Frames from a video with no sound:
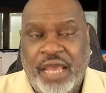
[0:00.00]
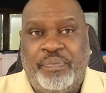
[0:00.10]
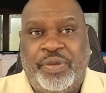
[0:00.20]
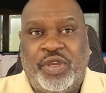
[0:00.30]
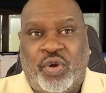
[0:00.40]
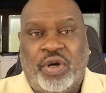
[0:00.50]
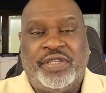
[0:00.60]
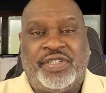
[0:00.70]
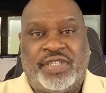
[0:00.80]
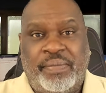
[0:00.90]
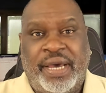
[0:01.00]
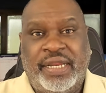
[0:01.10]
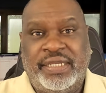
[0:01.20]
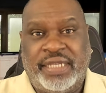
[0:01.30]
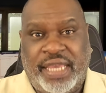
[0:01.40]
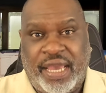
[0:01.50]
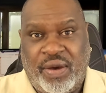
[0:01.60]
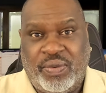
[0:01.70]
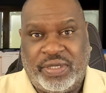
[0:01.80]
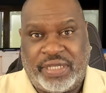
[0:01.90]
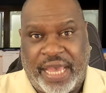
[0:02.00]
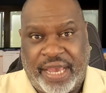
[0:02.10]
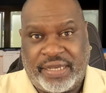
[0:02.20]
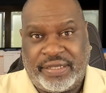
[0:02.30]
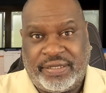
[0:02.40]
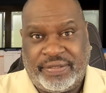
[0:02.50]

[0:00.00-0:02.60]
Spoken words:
Because somebody's account was hacked.